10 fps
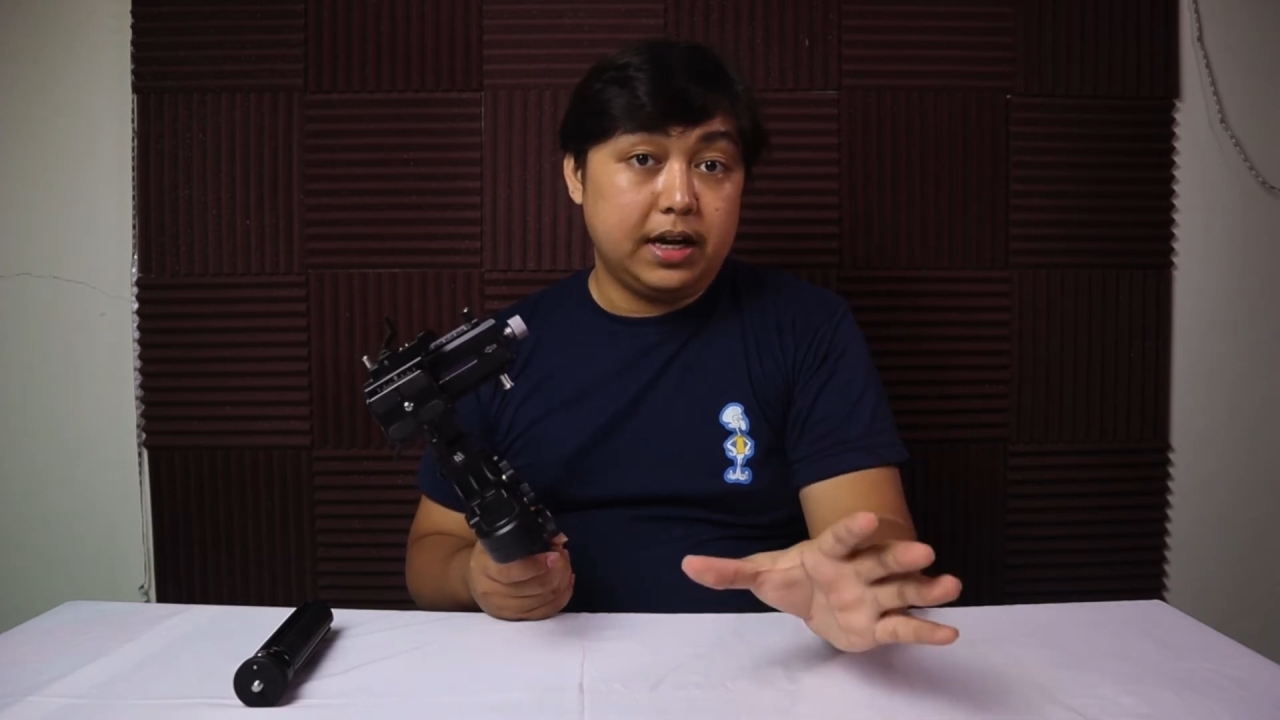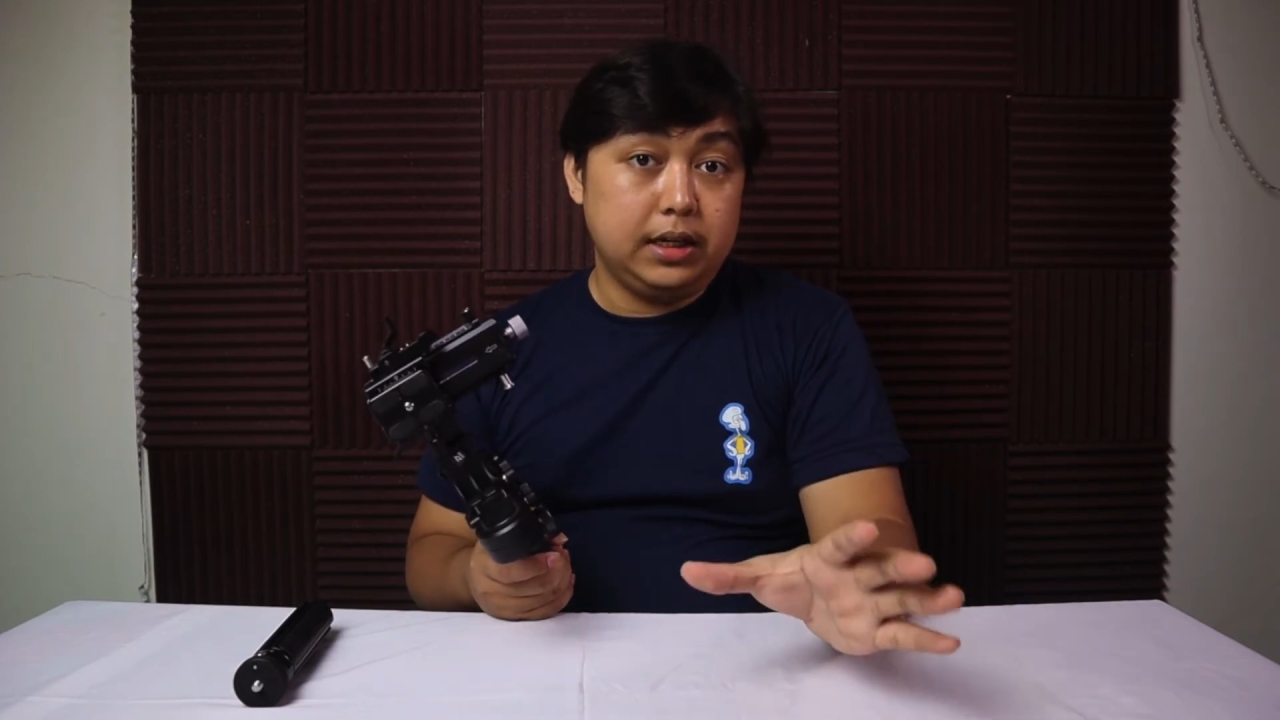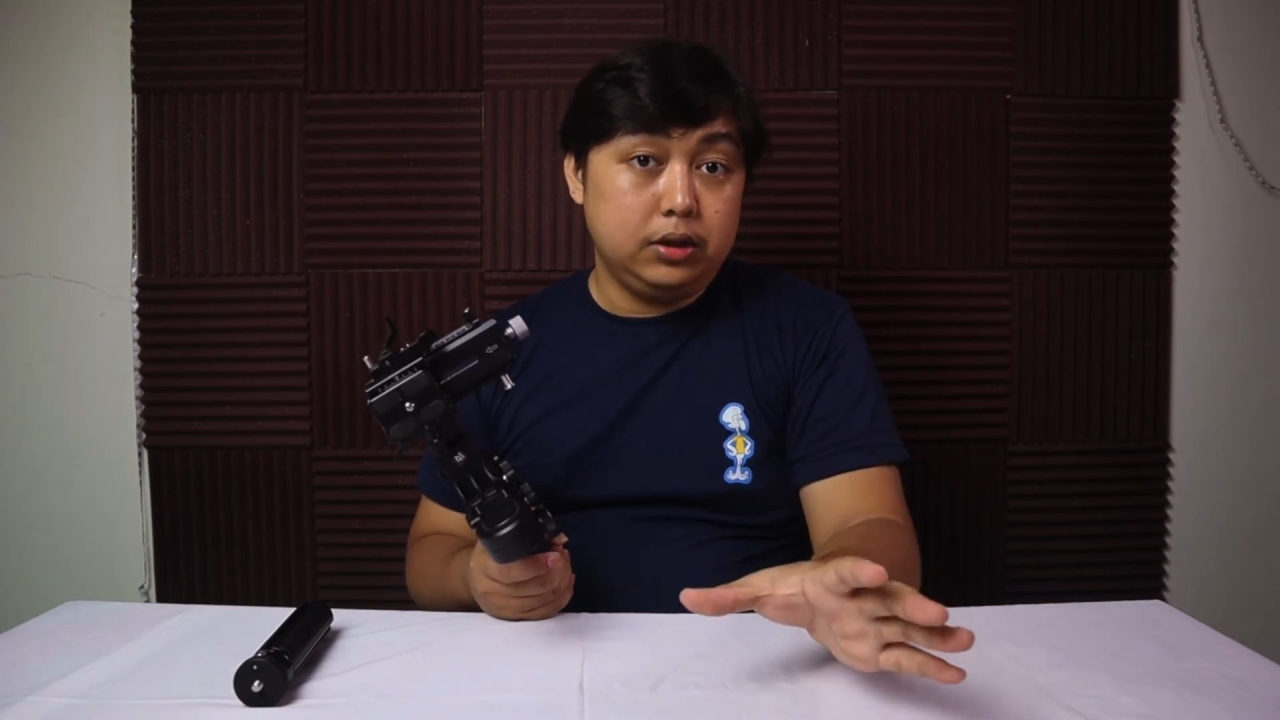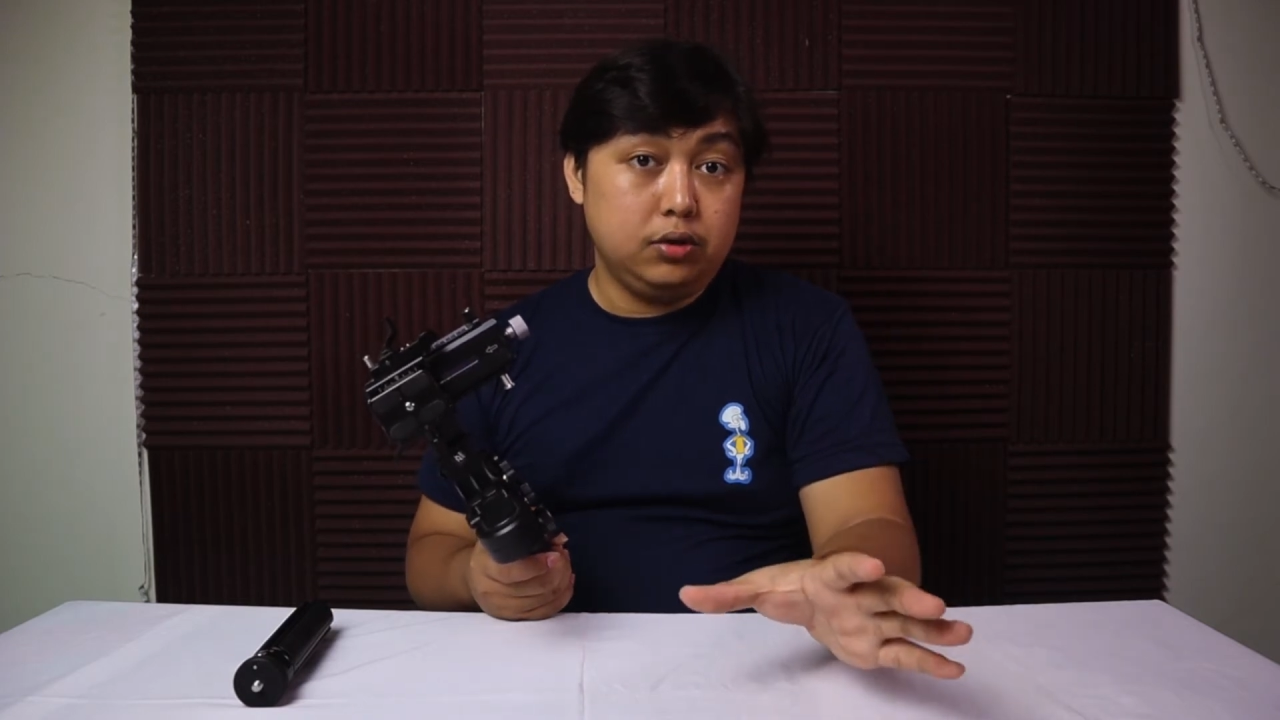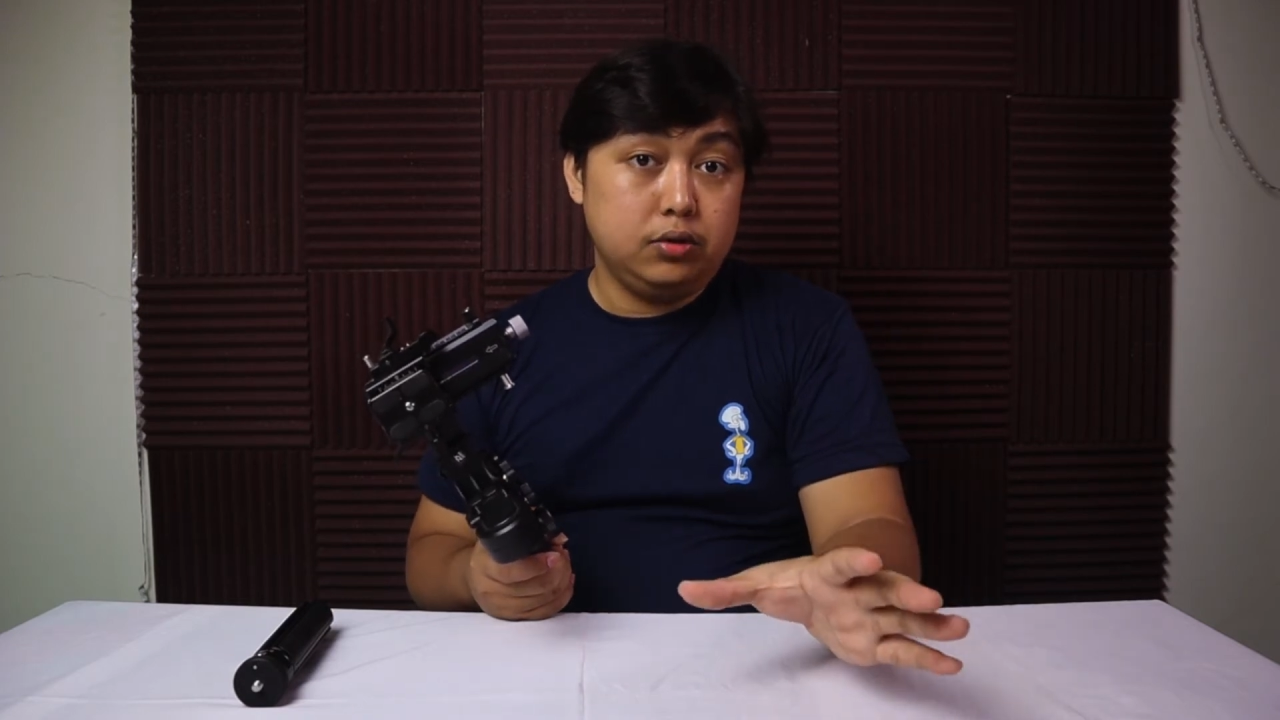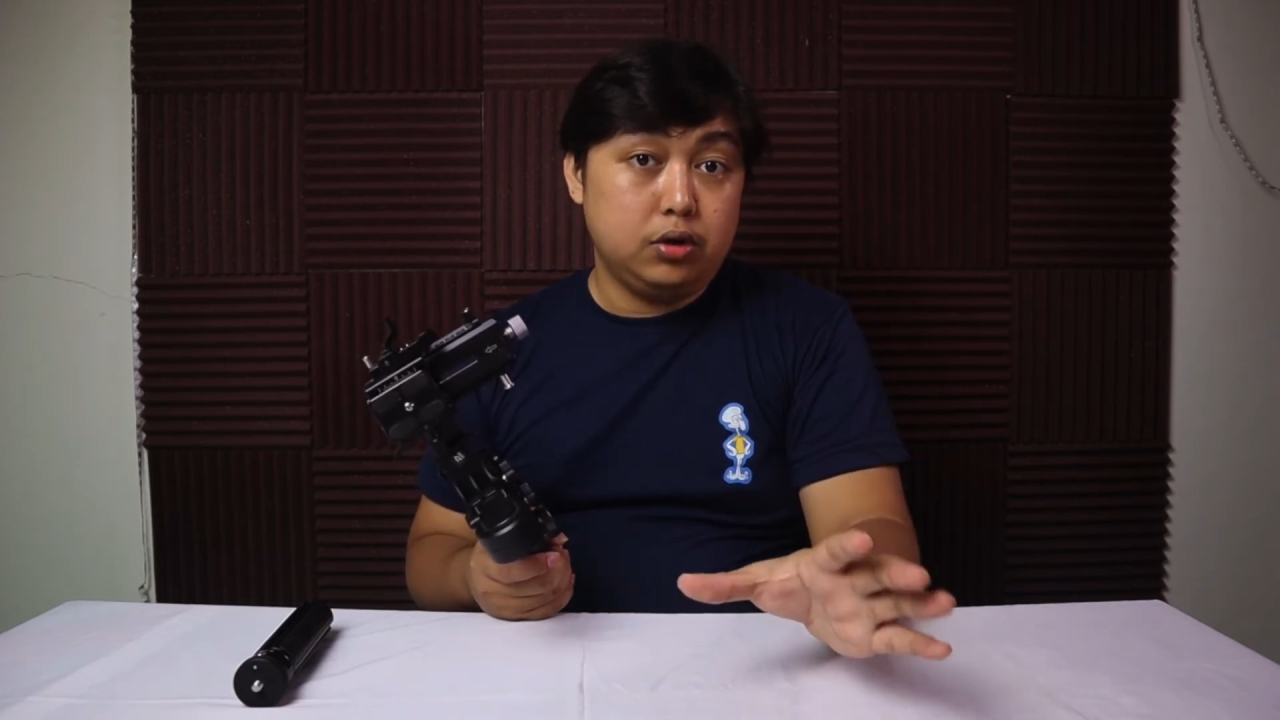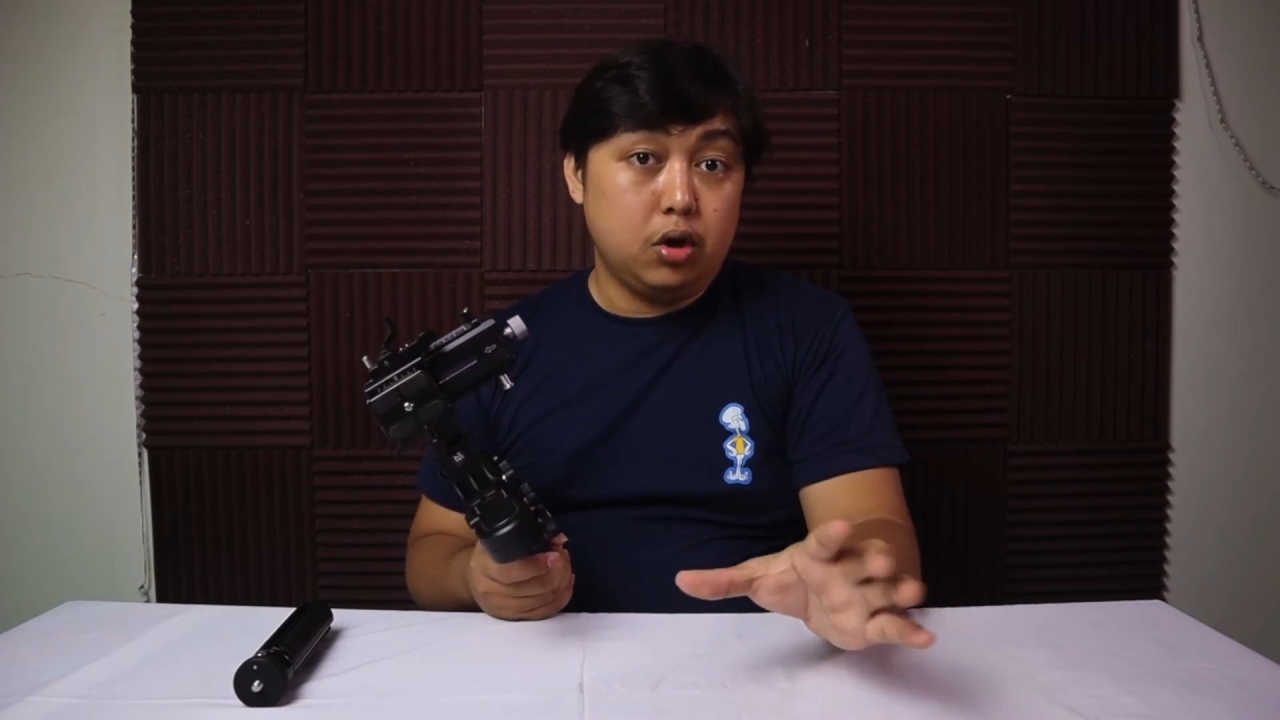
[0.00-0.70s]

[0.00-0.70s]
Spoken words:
used